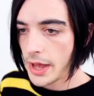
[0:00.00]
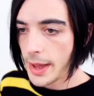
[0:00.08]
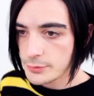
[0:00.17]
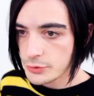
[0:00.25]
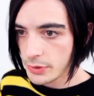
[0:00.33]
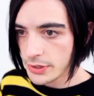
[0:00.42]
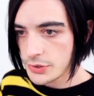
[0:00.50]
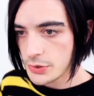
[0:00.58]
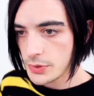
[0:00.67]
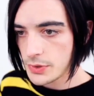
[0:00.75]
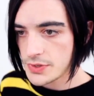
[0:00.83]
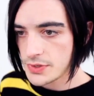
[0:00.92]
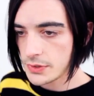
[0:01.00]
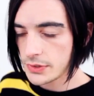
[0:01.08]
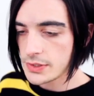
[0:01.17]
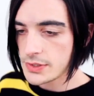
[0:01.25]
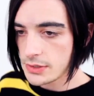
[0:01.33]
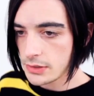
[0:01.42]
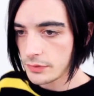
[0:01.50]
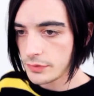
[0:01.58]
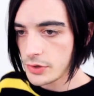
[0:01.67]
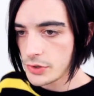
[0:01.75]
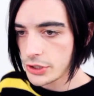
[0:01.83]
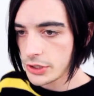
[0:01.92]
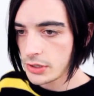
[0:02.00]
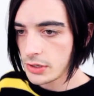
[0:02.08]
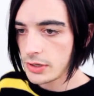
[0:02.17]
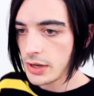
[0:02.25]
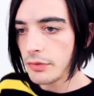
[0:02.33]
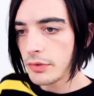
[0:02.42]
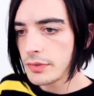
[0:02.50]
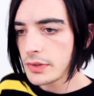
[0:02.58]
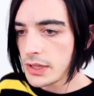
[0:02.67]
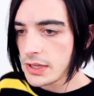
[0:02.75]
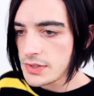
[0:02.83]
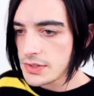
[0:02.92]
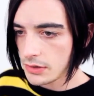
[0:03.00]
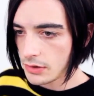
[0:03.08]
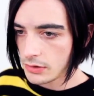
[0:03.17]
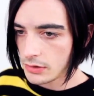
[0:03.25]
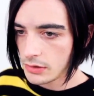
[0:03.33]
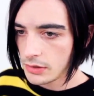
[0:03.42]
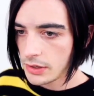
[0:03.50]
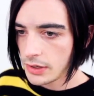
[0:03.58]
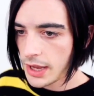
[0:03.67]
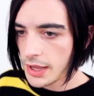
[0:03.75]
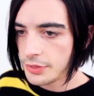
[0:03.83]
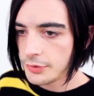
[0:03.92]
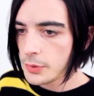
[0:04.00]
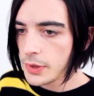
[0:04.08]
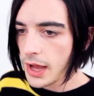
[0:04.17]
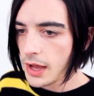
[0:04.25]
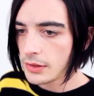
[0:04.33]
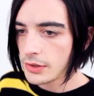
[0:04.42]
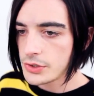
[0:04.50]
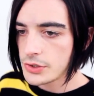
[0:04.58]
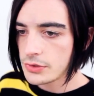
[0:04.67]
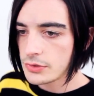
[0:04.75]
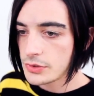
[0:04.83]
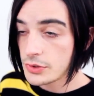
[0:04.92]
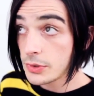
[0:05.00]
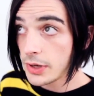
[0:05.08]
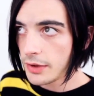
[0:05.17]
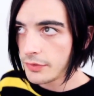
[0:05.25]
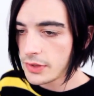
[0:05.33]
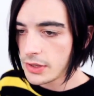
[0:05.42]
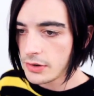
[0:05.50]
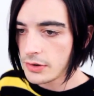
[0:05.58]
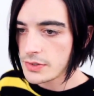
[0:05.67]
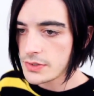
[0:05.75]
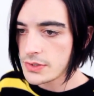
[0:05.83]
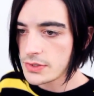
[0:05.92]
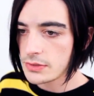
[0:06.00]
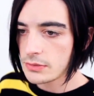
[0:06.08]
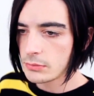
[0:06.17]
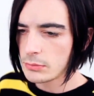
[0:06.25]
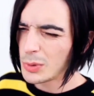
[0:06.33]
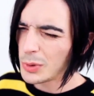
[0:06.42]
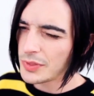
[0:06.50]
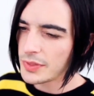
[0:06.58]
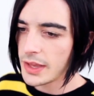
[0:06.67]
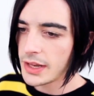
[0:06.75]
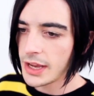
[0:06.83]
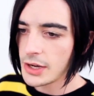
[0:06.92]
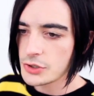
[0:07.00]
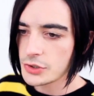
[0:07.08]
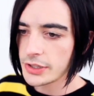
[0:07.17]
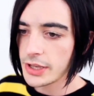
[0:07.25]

The video is of Argo and Sinclair reading Rodger's manifesto, which explains why Rodger was enraged with women for rejecting